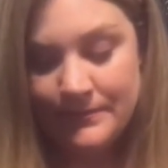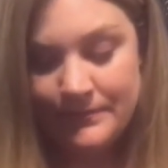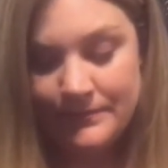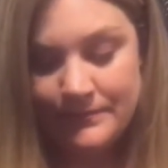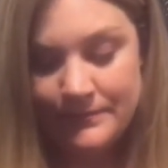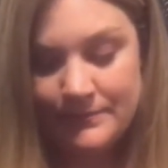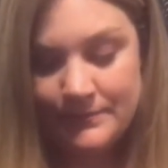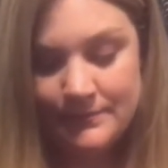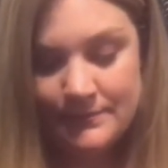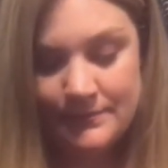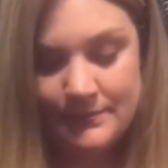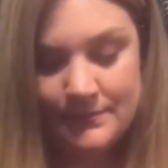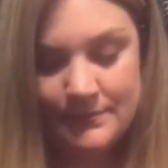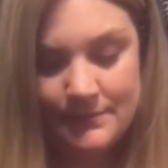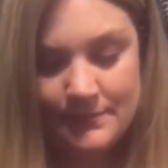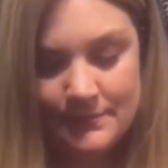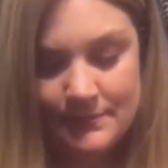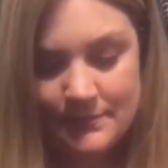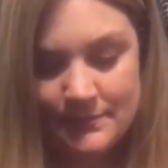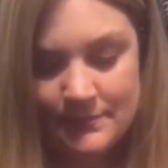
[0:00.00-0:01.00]

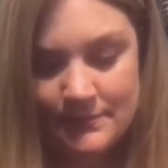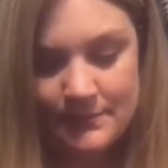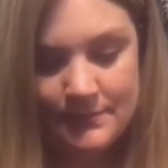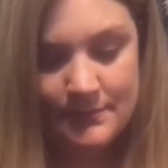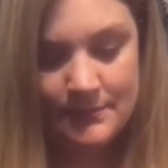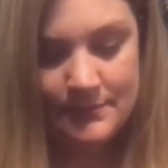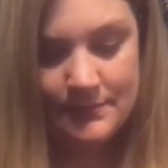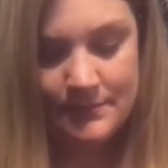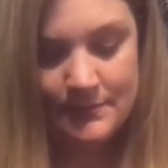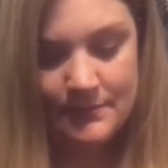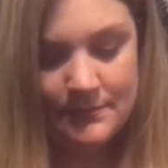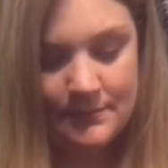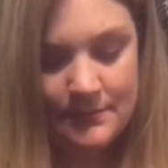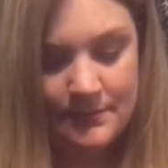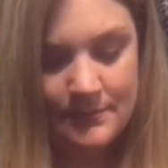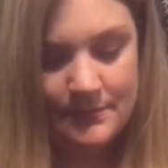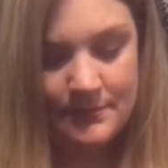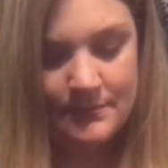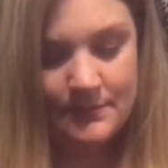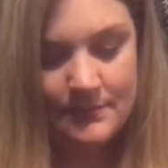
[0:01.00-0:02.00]

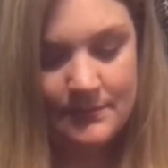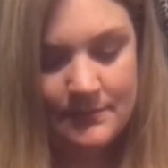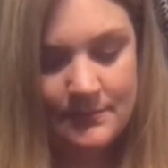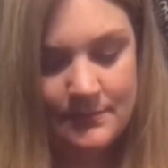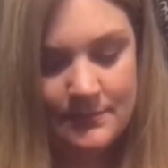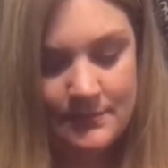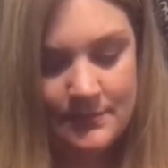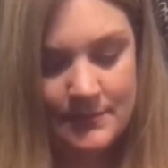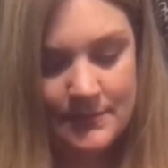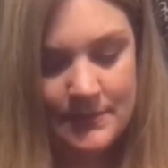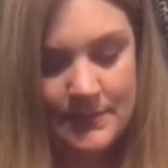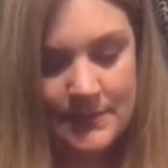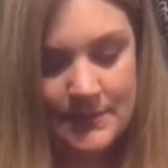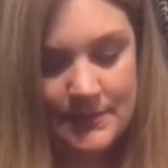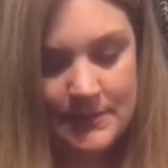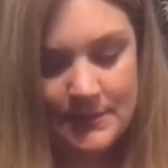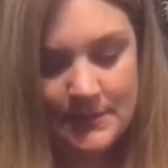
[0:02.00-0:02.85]
[no speech]